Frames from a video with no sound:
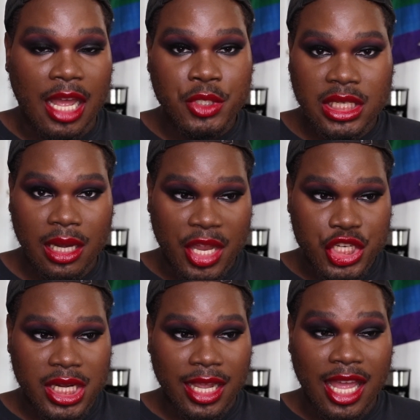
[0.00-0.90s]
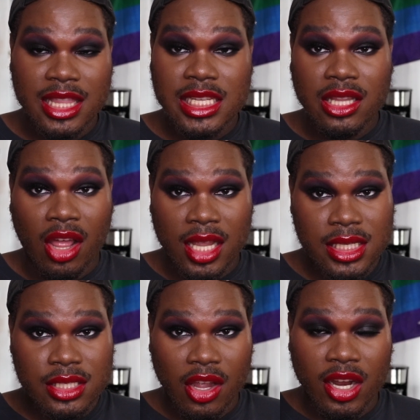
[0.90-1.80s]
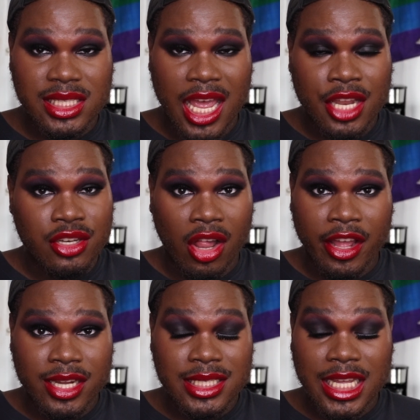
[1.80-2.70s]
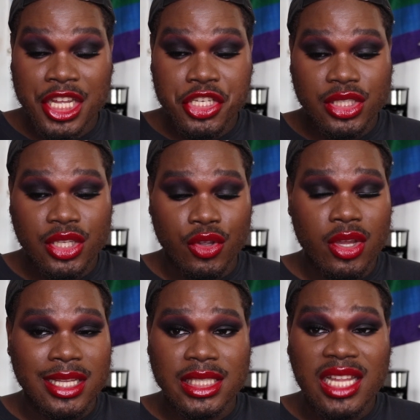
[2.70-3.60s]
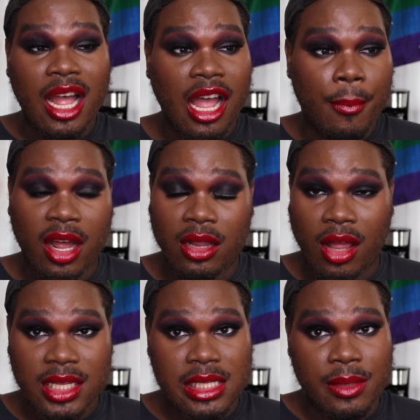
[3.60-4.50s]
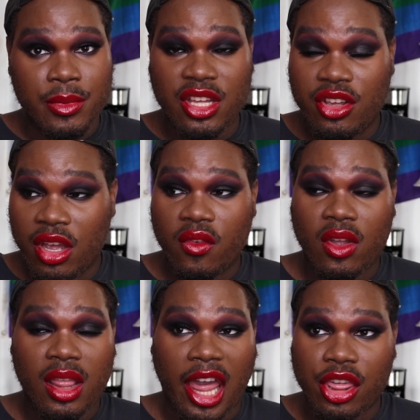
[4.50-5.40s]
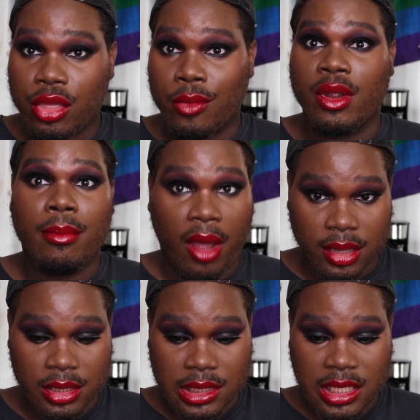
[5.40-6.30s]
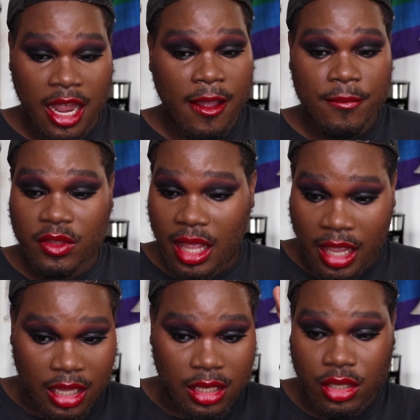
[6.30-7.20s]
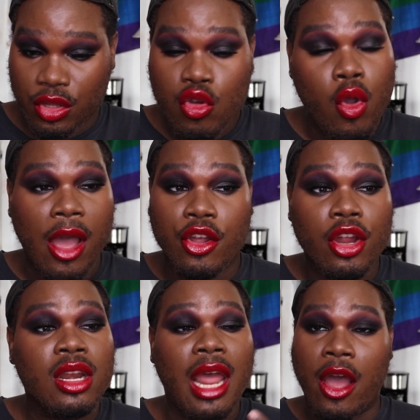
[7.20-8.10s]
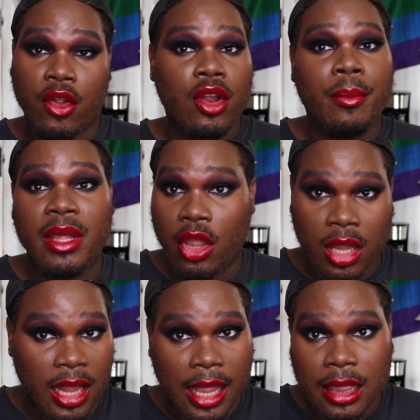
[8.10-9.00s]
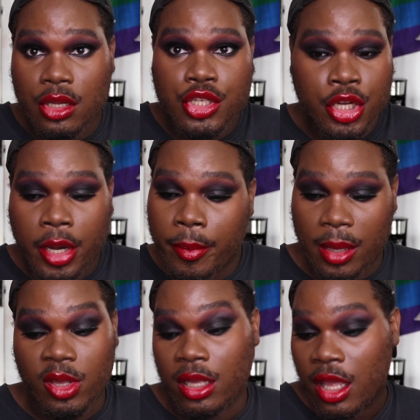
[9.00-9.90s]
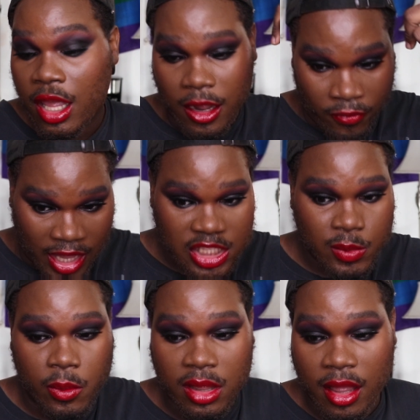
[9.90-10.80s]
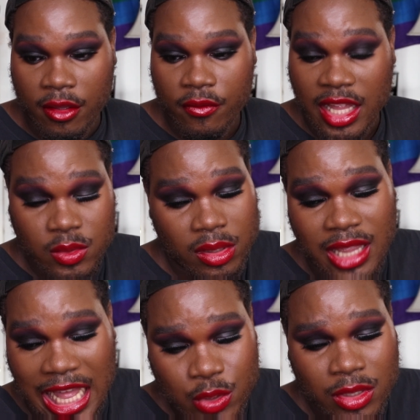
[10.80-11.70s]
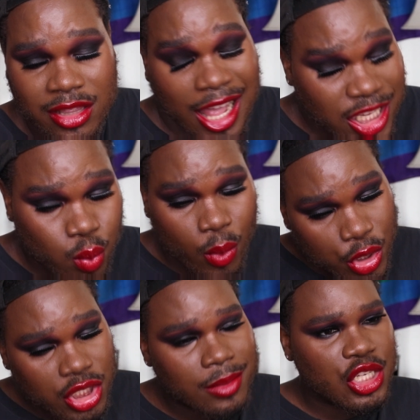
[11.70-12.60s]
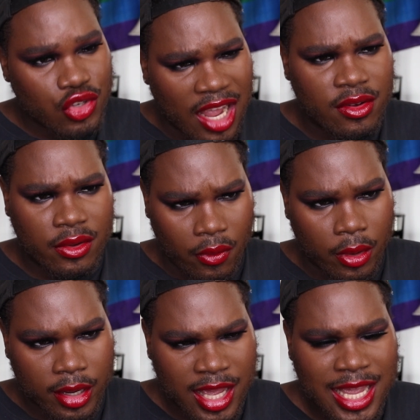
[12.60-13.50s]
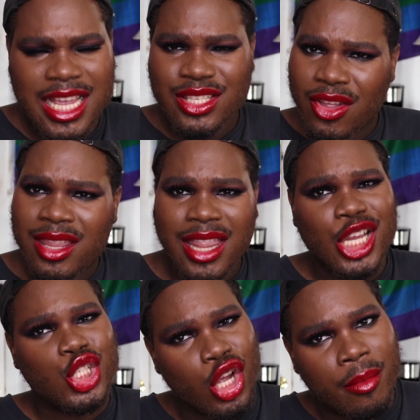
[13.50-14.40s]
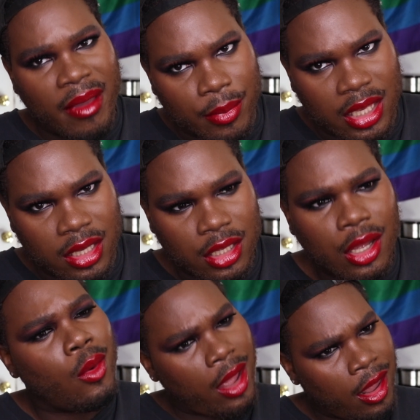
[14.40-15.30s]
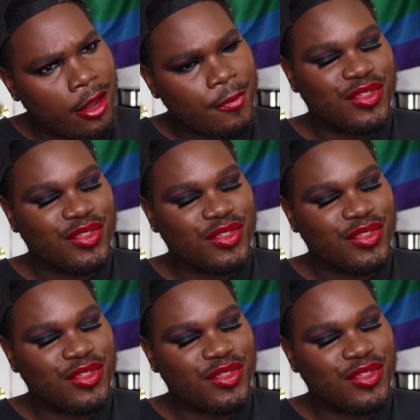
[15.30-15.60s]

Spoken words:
I'm just going to mention again, these glosses are $10 each. So you can stock up on glosses and be good for like 3 months. And you're gonna out here be looking like a little sugar baby, and that's what we love. That's what we should be striving for, is looking like a sugar baby. Okay.